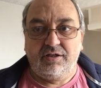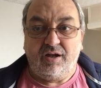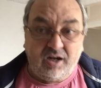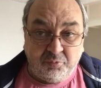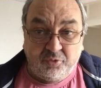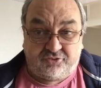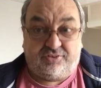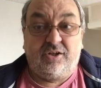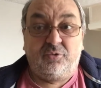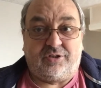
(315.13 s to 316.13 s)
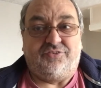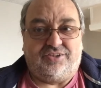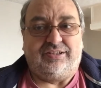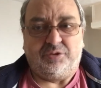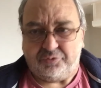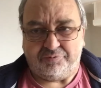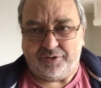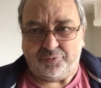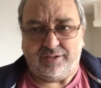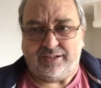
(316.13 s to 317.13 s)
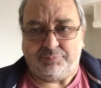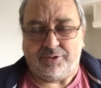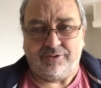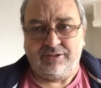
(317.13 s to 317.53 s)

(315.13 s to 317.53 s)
I will still continue to vote Labour.